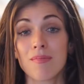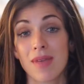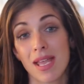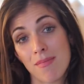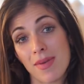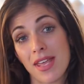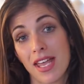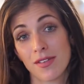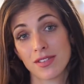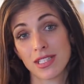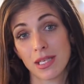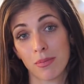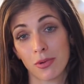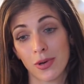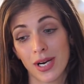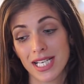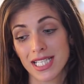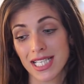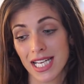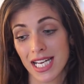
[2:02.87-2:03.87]
Me and Pete are
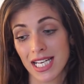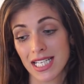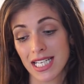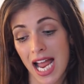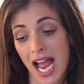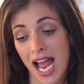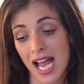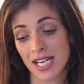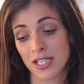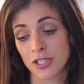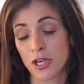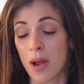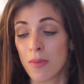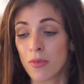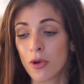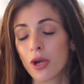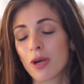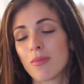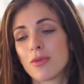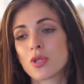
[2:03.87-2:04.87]
separated, and I'm
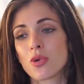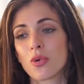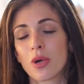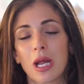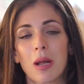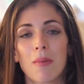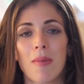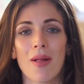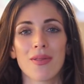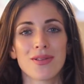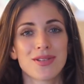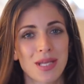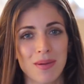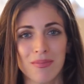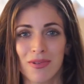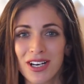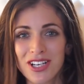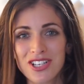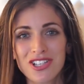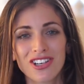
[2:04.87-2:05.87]
not going to be talking about the
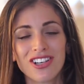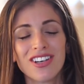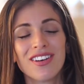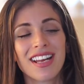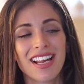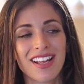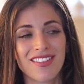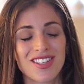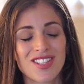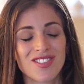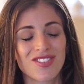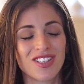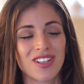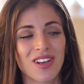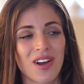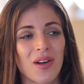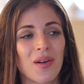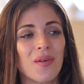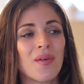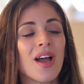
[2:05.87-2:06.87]
separation in this
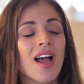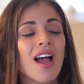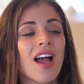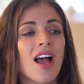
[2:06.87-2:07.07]
video,